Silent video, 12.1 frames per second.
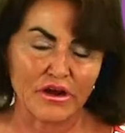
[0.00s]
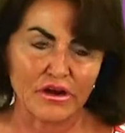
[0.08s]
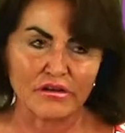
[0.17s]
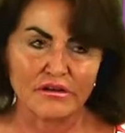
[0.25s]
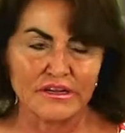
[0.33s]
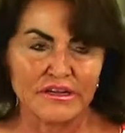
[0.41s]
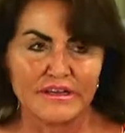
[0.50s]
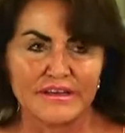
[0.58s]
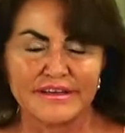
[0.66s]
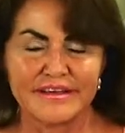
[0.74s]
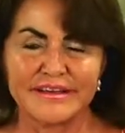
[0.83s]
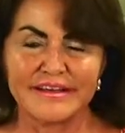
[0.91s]
are,
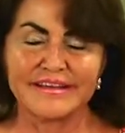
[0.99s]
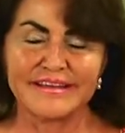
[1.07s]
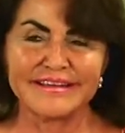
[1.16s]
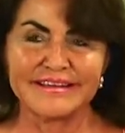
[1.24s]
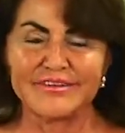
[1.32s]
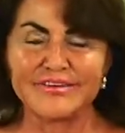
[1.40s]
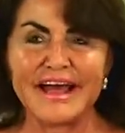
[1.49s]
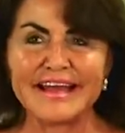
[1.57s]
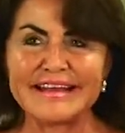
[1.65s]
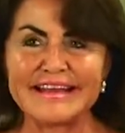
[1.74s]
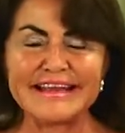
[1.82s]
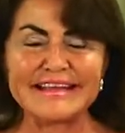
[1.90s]
they're
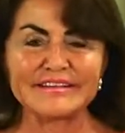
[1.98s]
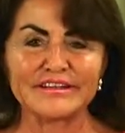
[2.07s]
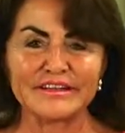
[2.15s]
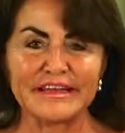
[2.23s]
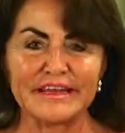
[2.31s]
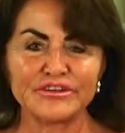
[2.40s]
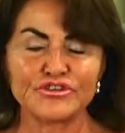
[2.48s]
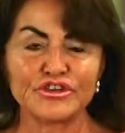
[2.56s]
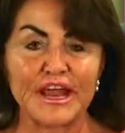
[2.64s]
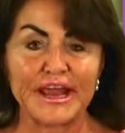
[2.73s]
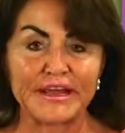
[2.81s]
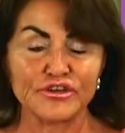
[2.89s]
not easily
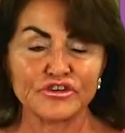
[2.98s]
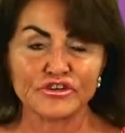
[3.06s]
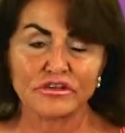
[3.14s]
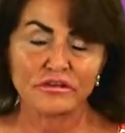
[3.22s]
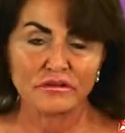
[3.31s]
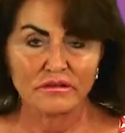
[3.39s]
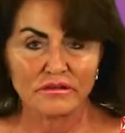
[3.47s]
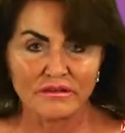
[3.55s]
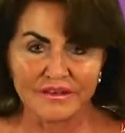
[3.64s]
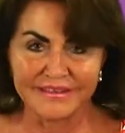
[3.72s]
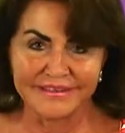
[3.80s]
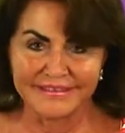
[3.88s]
changed,
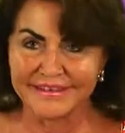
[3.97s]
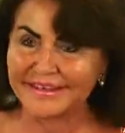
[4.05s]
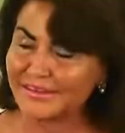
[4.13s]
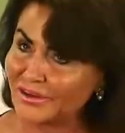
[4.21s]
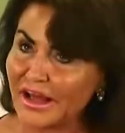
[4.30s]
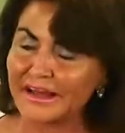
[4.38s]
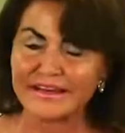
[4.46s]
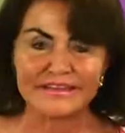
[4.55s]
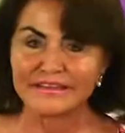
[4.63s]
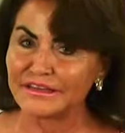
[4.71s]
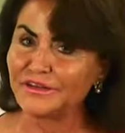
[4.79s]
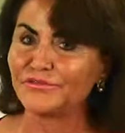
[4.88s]
and they're not
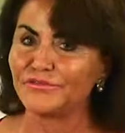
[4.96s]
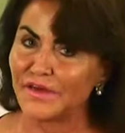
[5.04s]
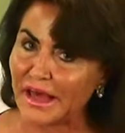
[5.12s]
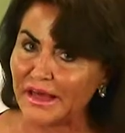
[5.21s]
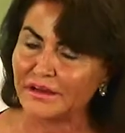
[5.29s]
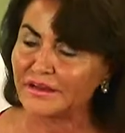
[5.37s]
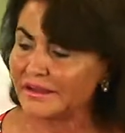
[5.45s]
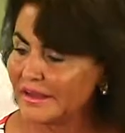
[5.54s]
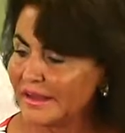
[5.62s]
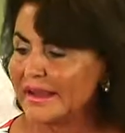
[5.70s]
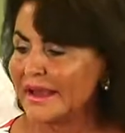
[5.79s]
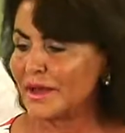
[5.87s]
easily fed.
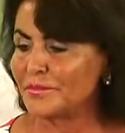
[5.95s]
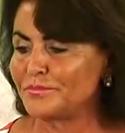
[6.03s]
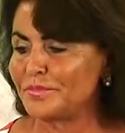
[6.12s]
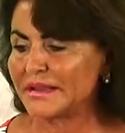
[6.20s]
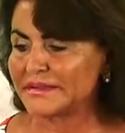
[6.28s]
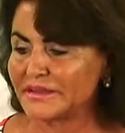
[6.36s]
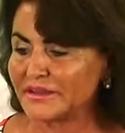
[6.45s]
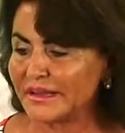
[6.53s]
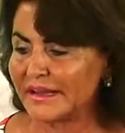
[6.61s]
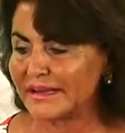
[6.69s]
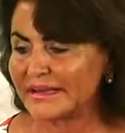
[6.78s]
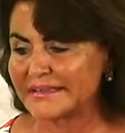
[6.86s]
And
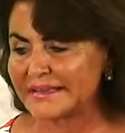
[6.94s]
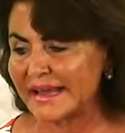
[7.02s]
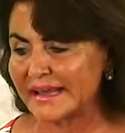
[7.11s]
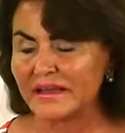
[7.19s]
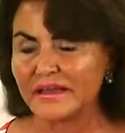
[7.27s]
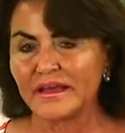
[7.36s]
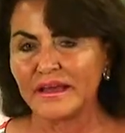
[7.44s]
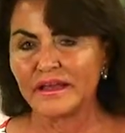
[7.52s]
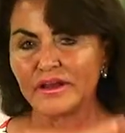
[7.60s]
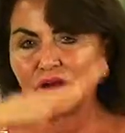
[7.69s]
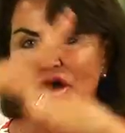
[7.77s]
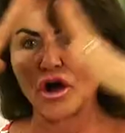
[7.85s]
basically it is a,
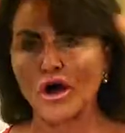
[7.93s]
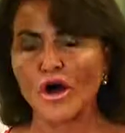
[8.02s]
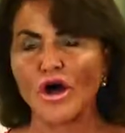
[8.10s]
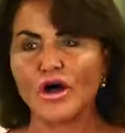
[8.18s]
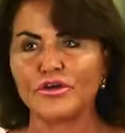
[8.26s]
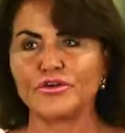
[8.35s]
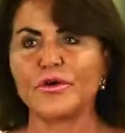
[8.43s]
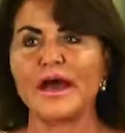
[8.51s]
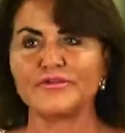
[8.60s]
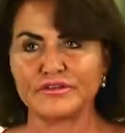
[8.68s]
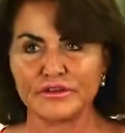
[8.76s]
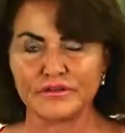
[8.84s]
and you
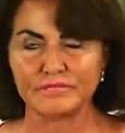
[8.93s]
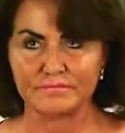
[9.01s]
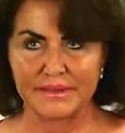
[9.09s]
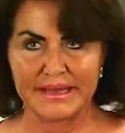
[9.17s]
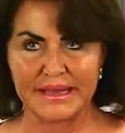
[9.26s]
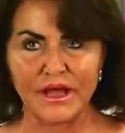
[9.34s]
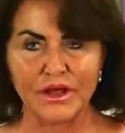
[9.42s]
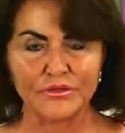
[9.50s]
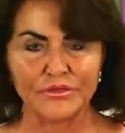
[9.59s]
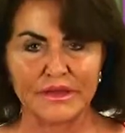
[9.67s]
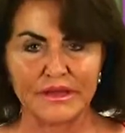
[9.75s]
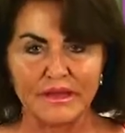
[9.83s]
have to be
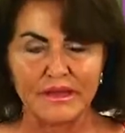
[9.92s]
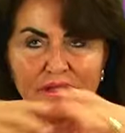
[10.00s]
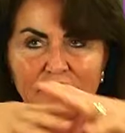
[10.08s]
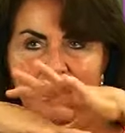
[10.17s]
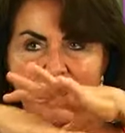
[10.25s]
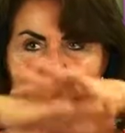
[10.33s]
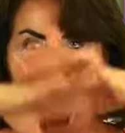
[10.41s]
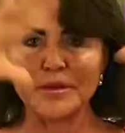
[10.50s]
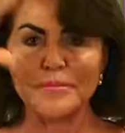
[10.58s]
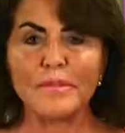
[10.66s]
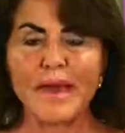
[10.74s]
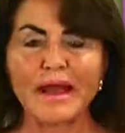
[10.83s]
healthy on
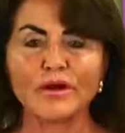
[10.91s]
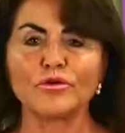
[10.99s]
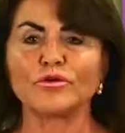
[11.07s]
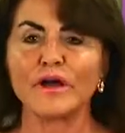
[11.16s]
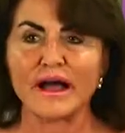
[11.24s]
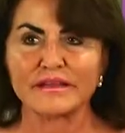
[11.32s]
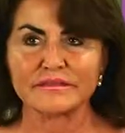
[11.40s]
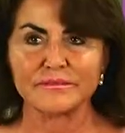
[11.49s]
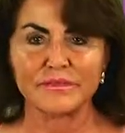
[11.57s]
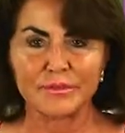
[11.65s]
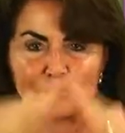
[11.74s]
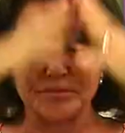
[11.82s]
the
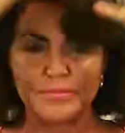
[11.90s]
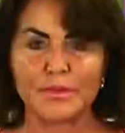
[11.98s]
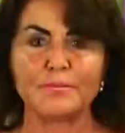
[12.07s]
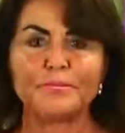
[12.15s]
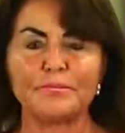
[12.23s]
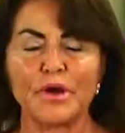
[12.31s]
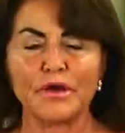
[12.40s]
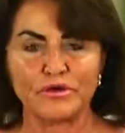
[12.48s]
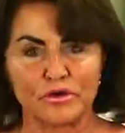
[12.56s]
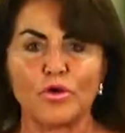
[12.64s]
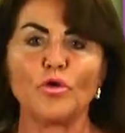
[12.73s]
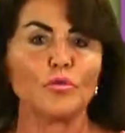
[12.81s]
macrocosm. The, the,
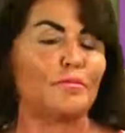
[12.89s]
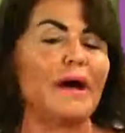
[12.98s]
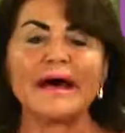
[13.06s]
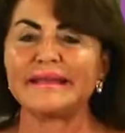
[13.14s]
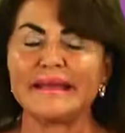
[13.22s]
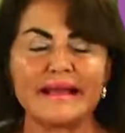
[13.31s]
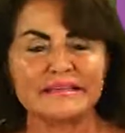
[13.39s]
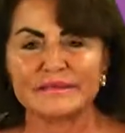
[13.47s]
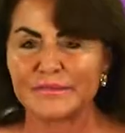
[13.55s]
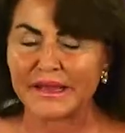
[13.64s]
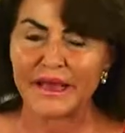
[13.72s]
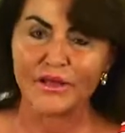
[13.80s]
your whole body has
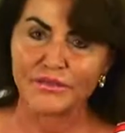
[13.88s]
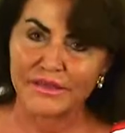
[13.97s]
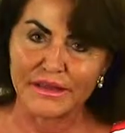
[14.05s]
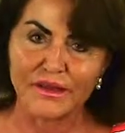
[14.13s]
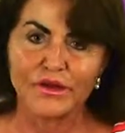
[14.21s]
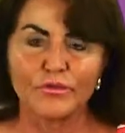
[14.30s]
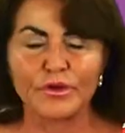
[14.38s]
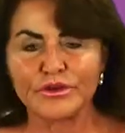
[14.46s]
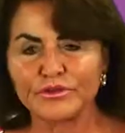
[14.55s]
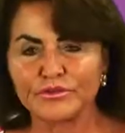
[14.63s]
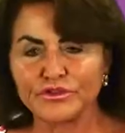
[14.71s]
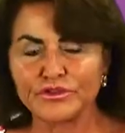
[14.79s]
to be healthy. What
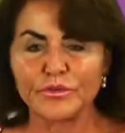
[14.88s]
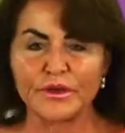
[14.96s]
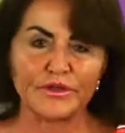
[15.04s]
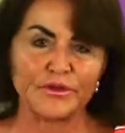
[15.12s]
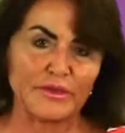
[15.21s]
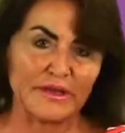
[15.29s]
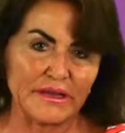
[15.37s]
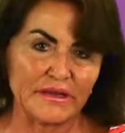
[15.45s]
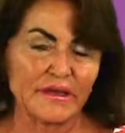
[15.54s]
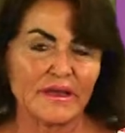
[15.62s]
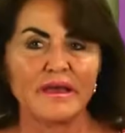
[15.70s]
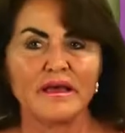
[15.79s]
you do, what you
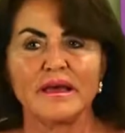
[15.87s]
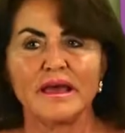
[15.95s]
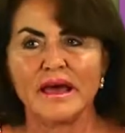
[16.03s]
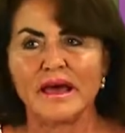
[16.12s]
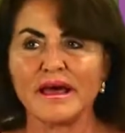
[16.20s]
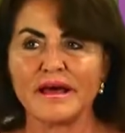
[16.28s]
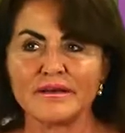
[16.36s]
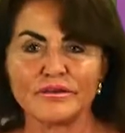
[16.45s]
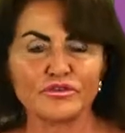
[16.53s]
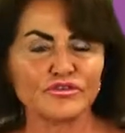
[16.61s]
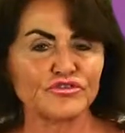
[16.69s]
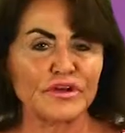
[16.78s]
eat, uh,
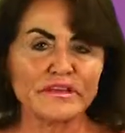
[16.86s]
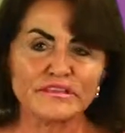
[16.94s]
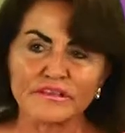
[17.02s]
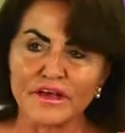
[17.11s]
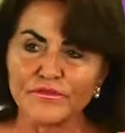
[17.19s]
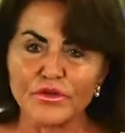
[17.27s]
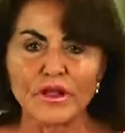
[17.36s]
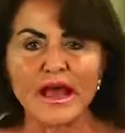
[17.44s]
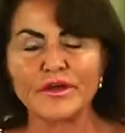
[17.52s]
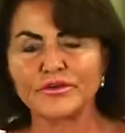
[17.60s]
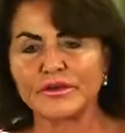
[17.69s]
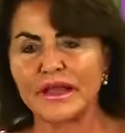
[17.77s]
your stress level,
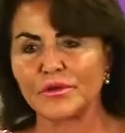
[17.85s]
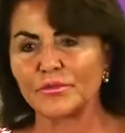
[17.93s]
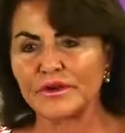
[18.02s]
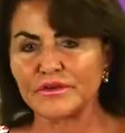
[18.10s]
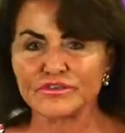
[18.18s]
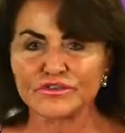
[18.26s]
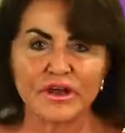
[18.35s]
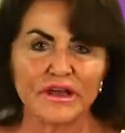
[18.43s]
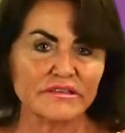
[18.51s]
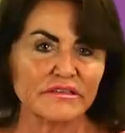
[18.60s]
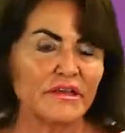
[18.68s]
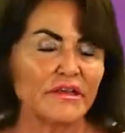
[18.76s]
how you get rid of
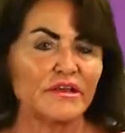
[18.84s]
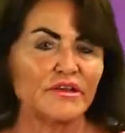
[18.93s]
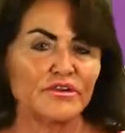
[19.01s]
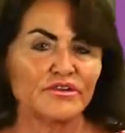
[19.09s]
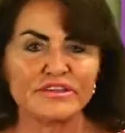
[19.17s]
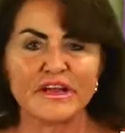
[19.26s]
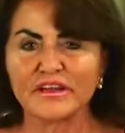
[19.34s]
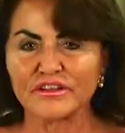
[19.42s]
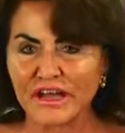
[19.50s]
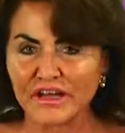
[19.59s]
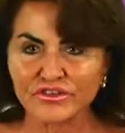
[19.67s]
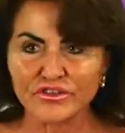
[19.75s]
stress, your
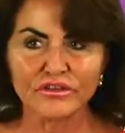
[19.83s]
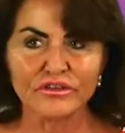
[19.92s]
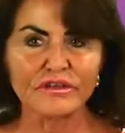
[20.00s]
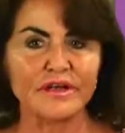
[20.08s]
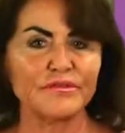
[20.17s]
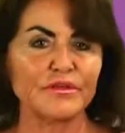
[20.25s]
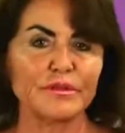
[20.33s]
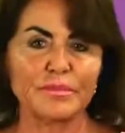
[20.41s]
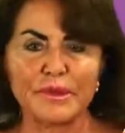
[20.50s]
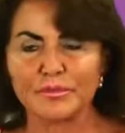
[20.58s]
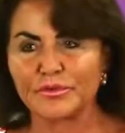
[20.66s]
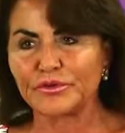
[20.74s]
psychological level, the
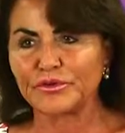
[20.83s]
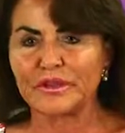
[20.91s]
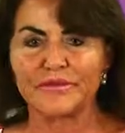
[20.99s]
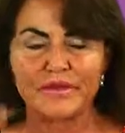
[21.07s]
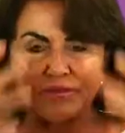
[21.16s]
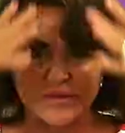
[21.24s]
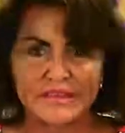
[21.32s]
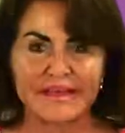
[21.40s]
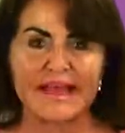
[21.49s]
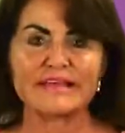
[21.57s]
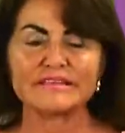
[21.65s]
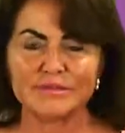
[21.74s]
people you love, everything
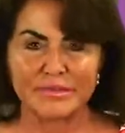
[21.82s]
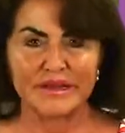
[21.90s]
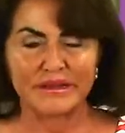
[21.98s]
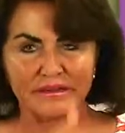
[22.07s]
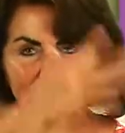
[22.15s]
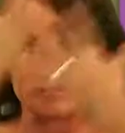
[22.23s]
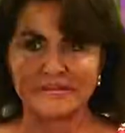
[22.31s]
has to be